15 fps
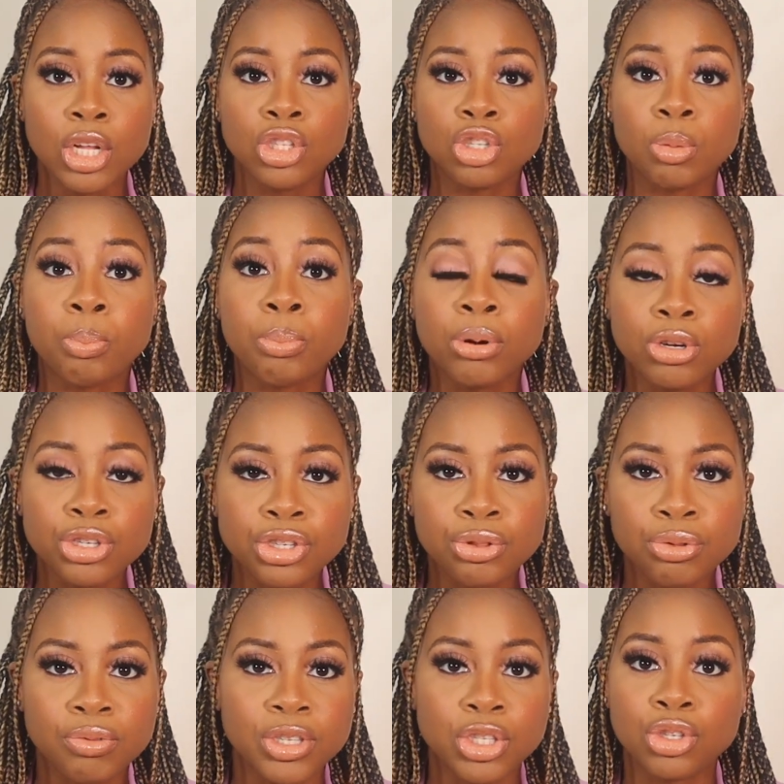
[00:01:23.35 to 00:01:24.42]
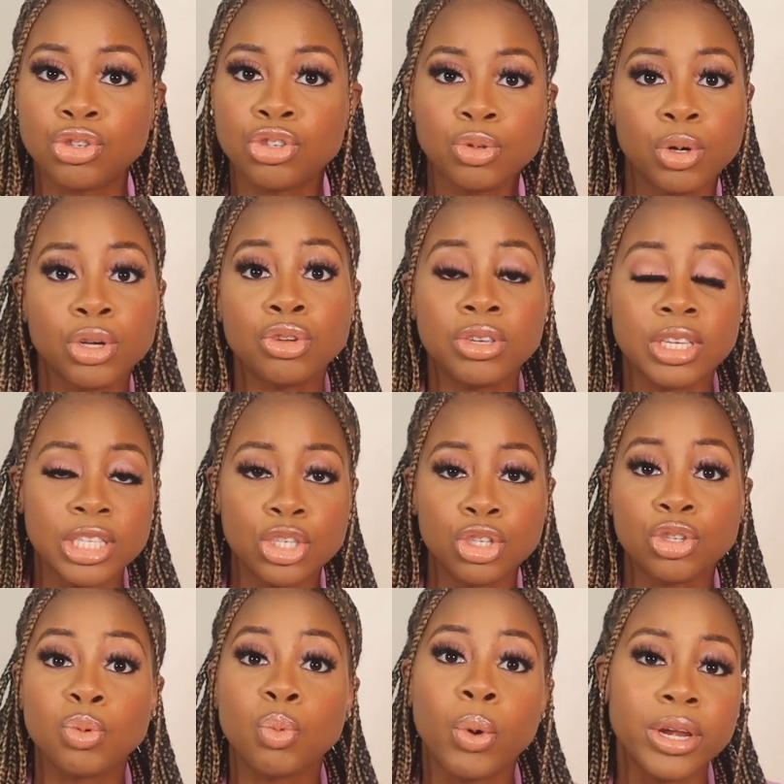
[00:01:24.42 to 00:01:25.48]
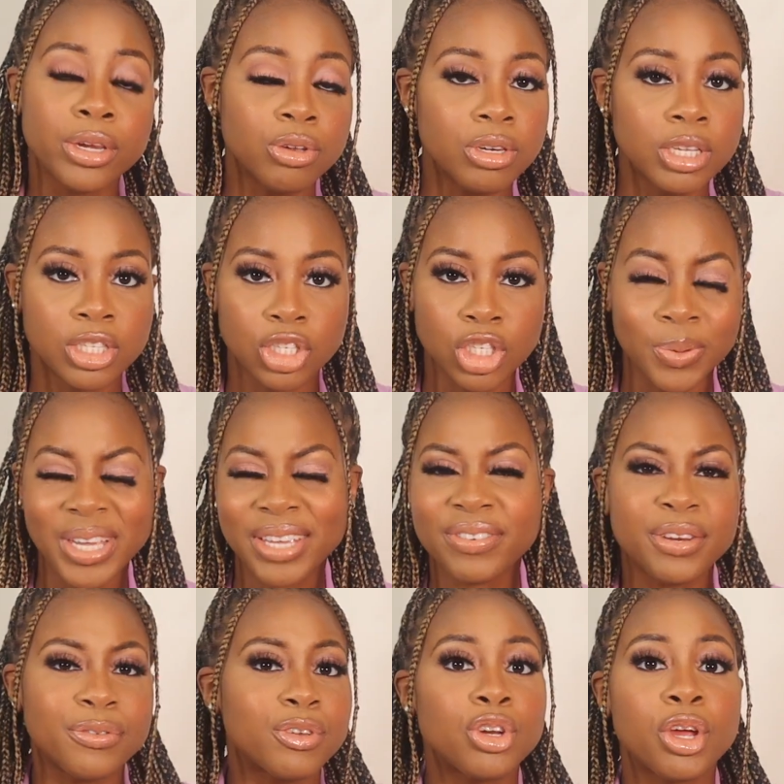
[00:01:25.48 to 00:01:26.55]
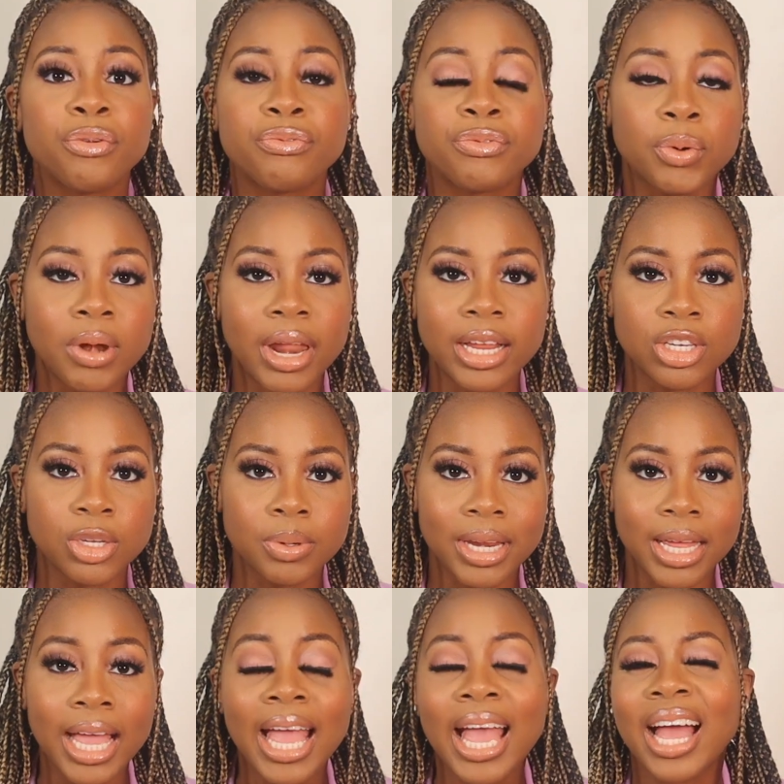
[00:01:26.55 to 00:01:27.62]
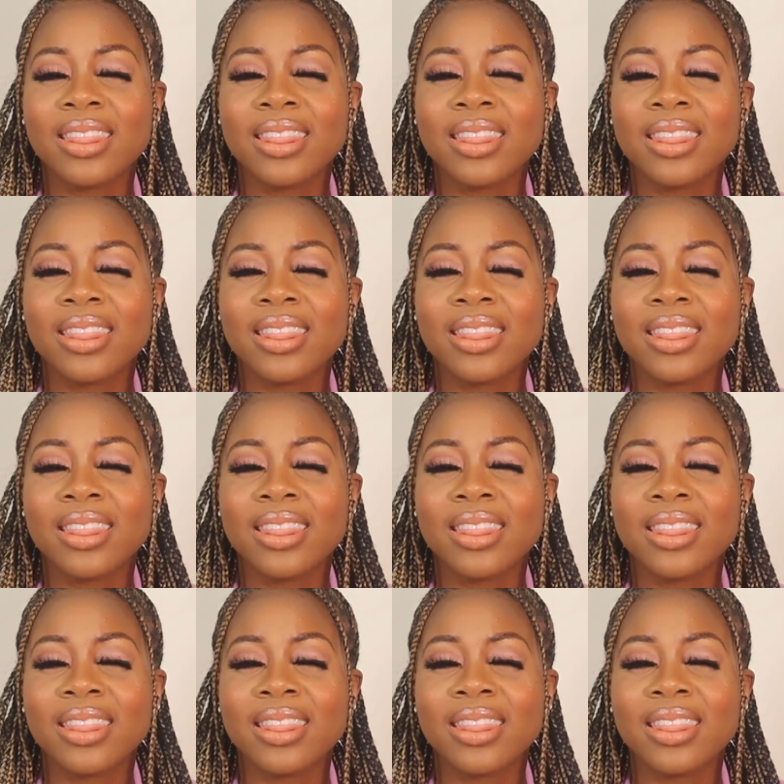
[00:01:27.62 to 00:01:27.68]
to push through and to do what you need to do when you need to do it, even if you don't feel like doing it.